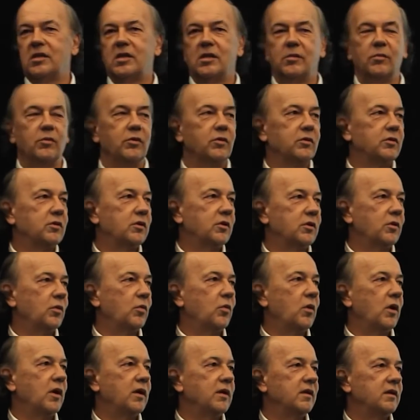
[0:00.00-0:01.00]
that's not
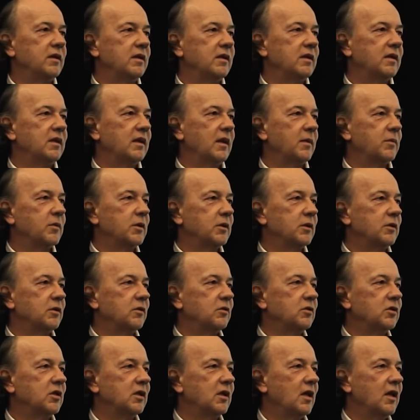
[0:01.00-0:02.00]
available to
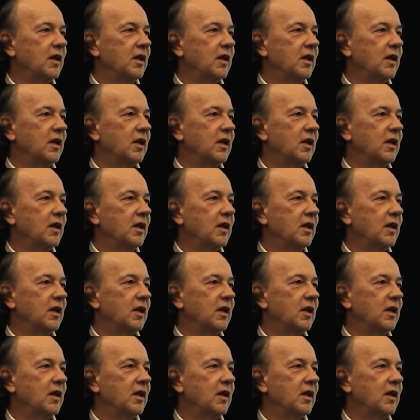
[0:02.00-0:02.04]
anyone in the